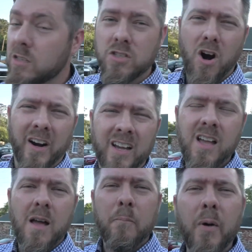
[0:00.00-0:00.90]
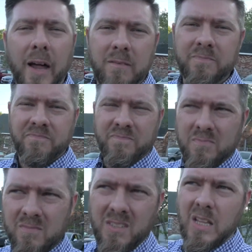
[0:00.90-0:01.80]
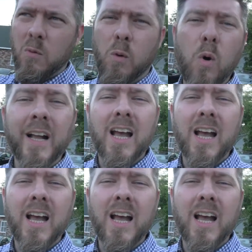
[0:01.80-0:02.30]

Sorry, but when one